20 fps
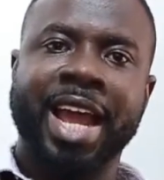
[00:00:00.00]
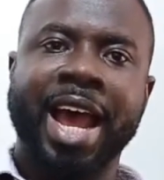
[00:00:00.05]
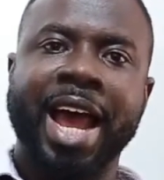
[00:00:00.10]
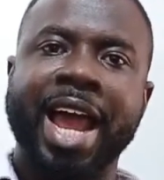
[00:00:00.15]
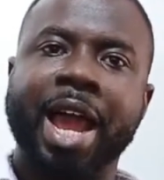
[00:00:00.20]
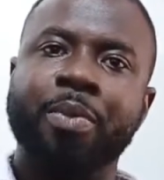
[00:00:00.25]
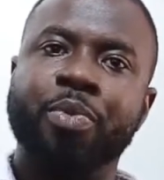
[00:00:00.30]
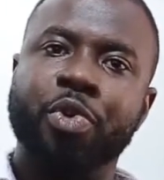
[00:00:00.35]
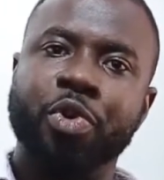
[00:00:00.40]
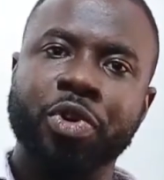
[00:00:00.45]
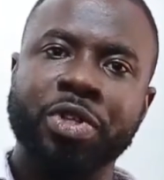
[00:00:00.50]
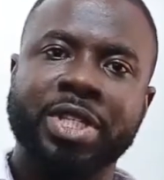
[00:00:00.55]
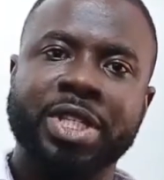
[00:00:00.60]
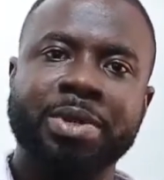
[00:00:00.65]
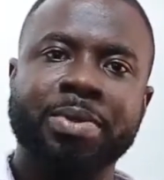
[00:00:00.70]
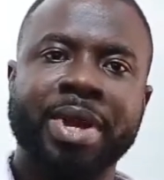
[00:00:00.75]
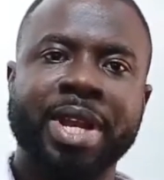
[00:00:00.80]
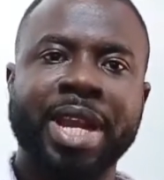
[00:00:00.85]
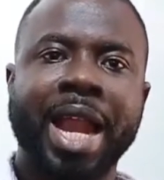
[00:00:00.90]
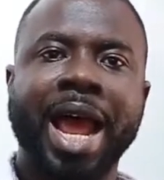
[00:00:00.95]
I approached
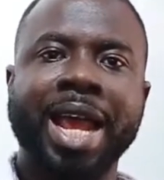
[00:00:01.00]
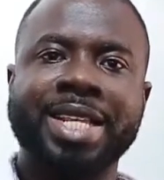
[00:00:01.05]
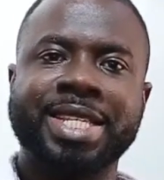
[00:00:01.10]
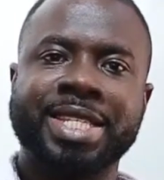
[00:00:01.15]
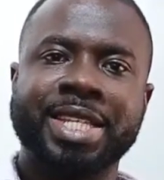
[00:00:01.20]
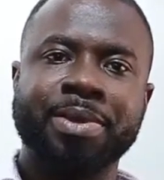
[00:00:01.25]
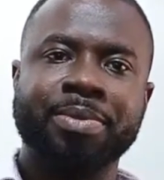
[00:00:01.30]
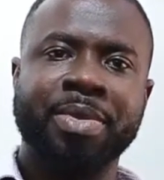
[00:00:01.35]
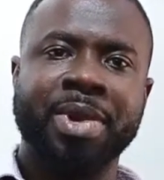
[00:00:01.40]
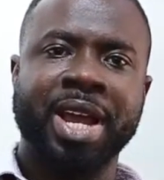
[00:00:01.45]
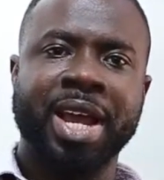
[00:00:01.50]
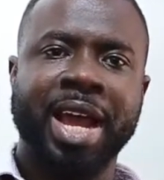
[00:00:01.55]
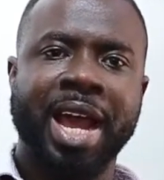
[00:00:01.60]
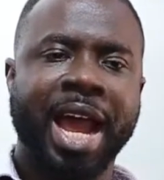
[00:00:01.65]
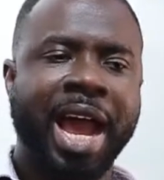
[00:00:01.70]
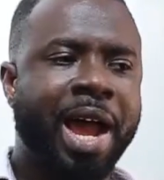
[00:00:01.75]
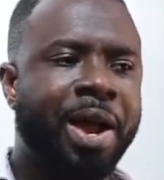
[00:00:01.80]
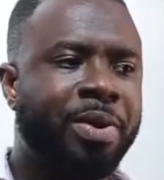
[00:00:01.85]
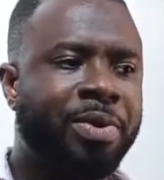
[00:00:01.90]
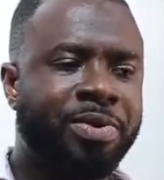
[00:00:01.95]
him and asked him
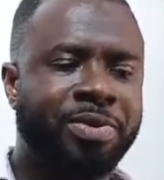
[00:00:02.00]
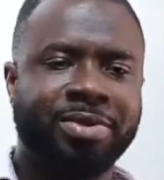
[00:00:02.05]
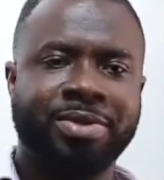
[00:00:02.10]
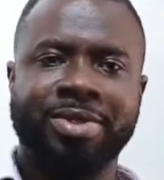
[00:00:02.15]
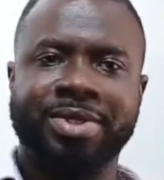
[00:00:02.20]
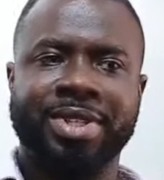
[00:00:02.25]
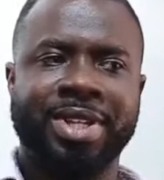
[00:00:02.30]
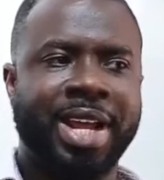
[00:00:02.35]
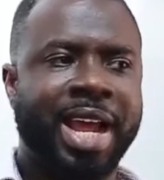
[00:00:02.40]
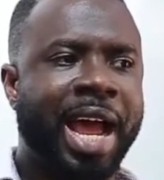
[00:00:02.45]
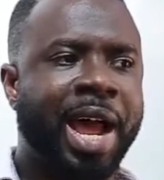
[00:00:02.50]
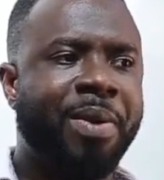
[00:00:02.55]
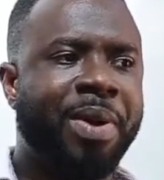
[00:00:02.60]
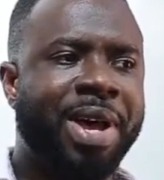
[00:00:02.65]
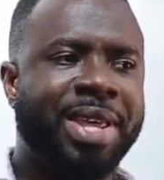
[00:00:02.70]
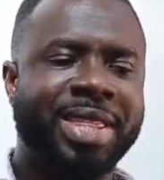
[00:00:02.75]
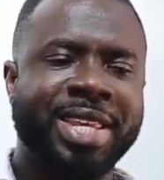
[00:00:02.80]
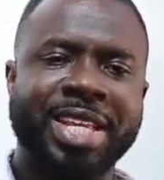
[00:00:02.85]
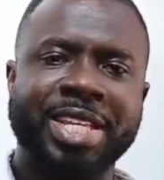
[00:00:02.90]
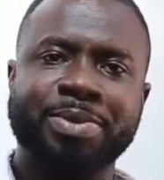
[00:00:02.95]
how
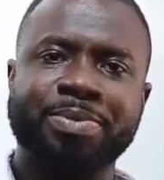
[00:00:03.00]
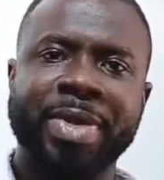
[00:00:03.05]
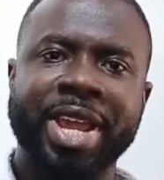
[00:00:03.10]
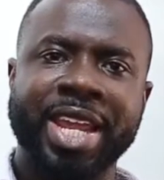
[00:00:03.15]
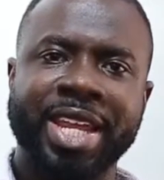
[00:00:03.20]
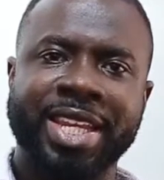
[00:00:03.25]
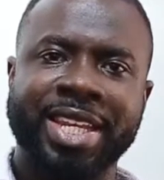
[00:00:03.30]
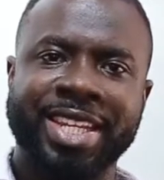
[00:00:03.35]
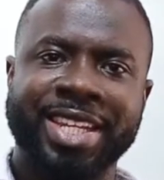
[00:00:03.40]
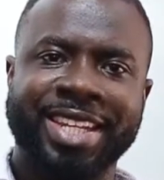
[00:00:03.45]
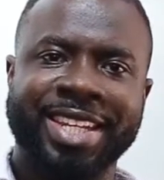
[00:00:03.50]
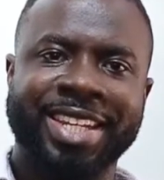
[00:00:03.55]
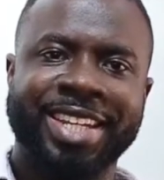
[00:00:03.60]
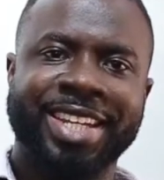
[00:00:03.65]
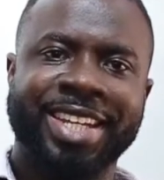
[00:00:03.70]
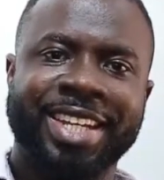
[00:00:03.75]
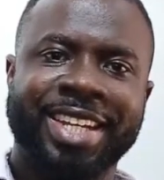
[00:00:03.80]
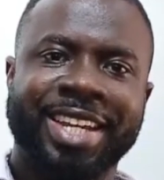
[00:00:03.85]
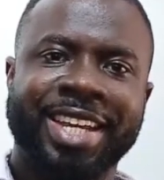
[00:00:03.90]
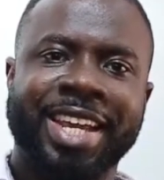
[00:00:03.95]
are these made,
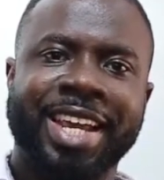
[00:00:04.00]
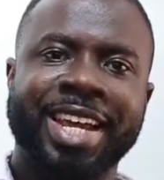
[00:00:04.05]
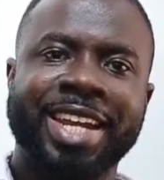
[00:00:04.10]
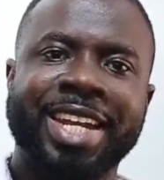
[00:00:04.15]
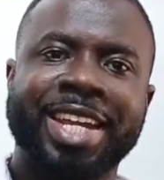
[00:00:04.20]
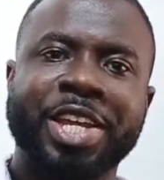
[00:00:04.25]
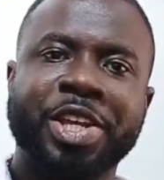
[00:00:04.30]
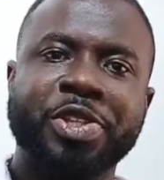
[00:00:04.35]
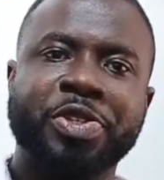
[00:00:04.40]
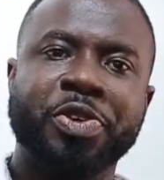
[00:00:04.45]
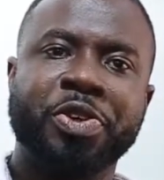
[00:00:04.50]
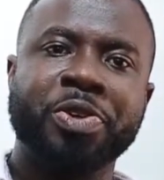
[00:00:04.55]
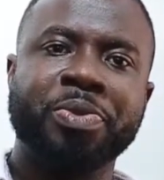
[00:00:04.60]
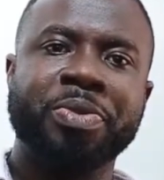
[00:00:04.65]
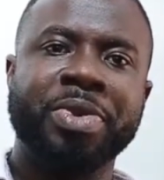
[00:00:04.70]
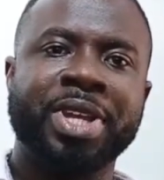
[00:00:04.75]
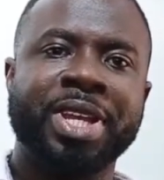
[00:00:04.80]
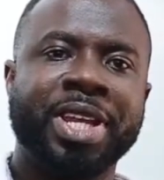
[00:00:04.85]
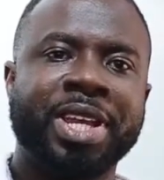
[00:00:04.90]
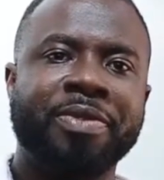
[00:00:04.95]
and he told
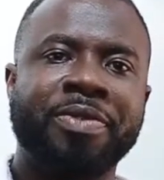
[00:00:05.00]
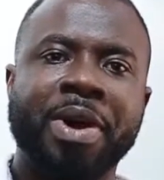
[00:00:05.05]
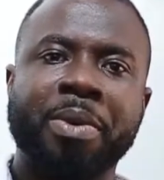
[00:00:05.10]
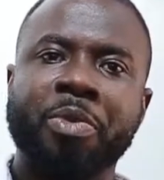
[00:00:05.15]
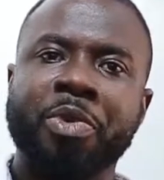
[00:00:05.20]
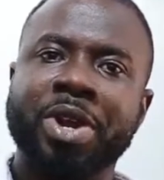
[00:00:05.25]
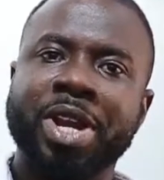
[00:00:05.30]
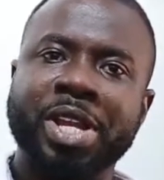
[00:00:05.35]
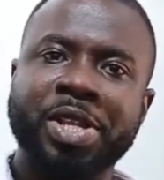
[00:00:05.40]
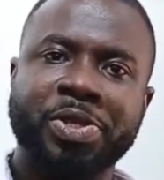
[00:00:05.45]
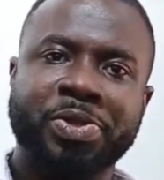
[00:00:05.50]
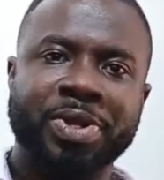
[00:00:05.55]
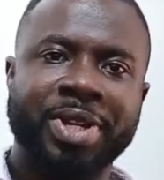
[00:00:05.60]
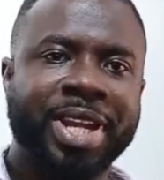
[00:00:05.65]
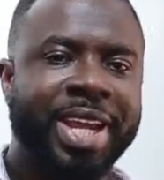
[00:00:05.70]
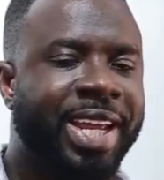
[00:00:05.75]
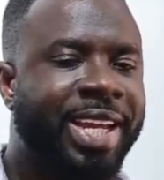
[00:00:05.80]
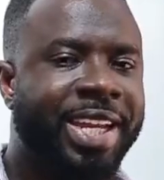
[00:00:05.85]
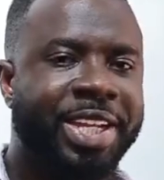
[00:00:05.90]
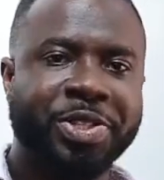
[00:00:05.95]
me if I'm willing to
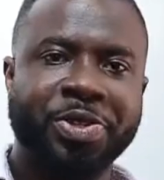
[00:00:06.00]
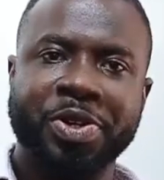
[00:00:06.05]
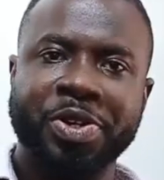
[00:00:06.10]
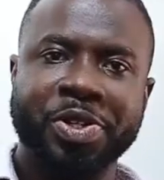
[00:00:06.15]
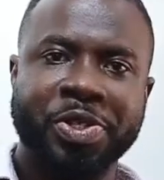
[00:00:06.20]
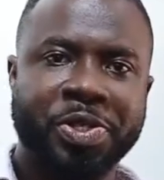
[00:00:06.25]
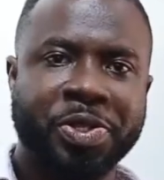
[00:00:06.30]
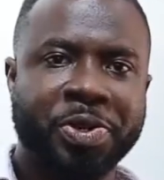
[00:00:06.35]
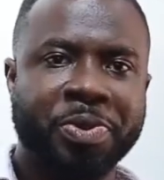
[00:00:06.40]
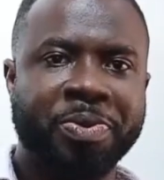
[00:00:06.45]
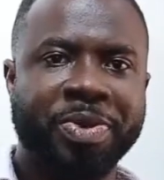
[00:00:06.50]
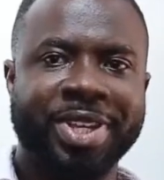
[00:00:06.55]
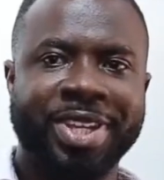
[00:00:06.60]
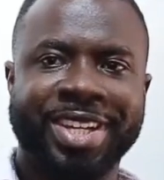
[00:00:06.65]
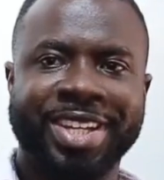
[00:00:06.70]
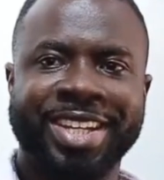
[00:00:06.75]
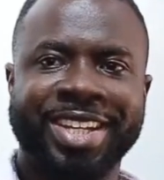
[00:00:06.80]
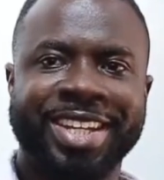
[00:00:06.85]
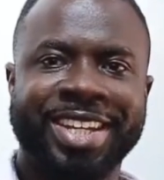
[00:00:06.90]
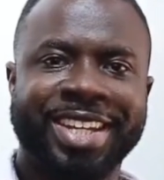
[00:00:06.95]
learn, he's going to show me.
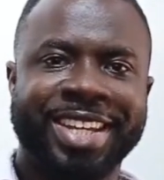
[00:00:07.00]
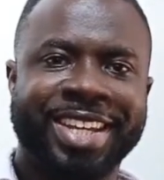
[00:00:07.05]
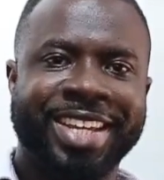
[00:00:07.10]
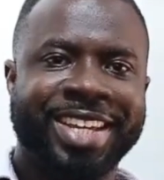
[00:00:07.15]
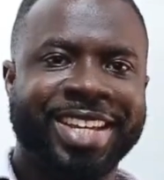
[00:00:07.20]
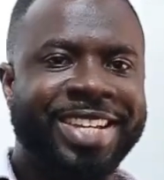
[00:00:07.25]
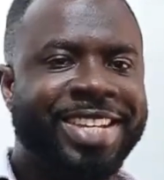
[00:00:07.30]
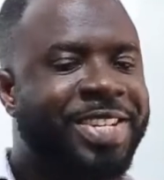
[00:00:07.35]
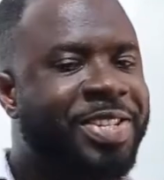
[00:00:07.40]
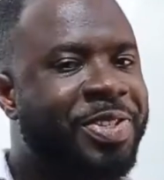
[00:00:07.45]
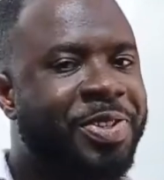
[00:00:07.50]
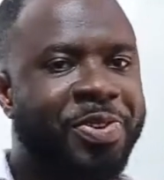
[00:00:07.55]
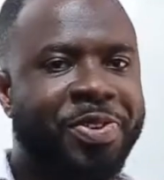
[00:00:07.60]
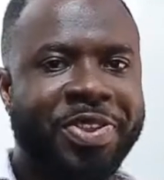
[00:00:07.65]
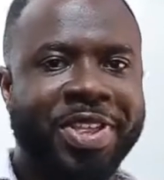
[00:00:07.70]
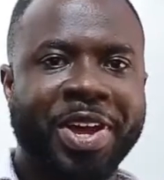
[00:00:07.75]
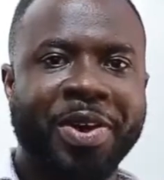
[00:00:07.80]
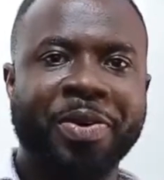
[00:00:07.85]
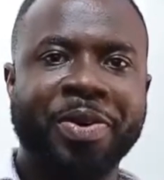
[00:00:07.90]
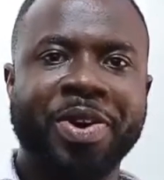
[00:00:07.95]

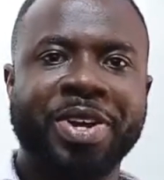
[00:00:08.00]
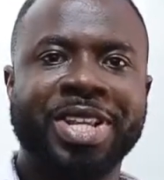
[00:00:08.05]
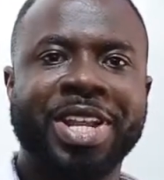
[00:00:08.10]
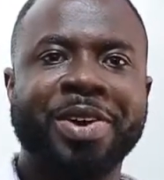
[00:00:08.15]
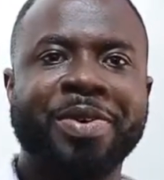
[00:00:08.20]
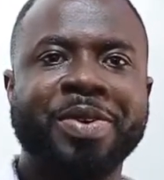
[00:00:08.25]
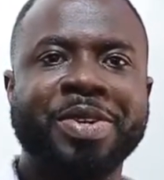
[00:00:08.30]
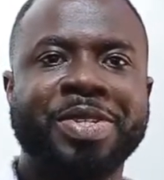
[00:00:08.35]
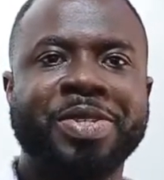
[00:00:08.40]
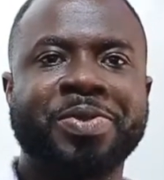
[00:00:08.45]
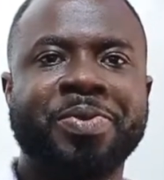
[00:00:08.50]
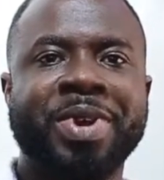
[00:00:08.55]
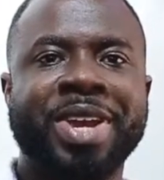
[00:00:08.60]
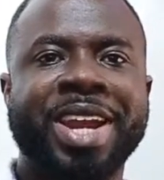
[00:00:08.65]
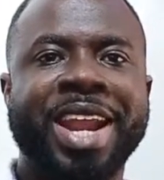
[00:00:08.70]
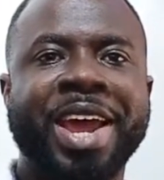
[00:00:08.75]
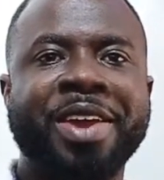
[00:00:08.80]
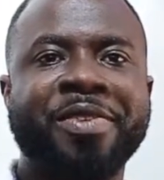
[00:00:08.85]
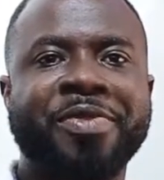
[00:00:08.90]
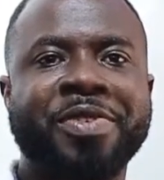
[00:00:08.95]
So that was
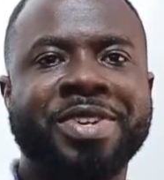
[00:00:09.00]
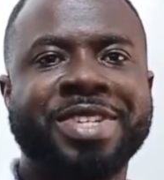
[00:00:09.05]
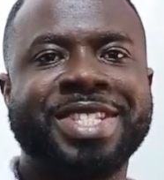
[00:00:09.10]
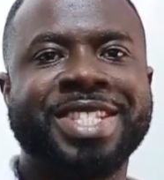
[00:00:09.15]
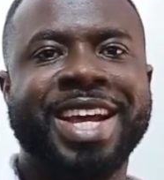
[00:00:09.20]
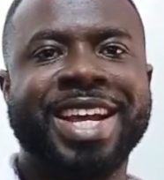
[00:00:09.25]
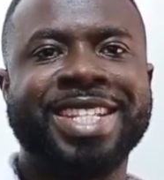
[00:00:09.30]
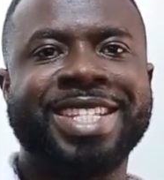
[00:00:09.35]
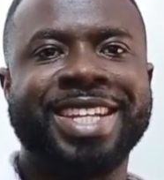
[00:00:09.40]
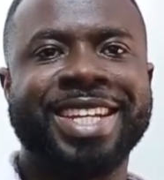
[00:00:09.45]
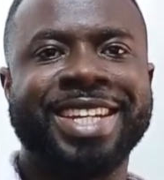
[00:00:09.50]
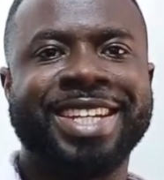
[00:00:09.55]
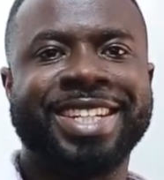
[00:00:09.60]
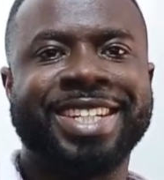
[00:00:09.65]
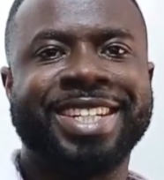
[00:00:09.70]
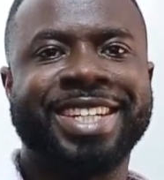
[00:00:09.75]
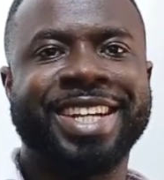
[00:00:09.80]
when IFOK started.